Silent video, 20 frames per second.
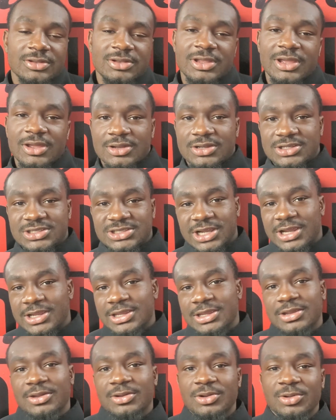Now, the
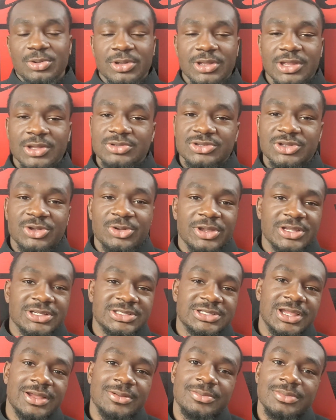shot he hit him with, it was a
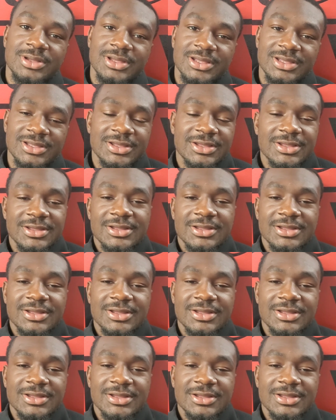great shot, but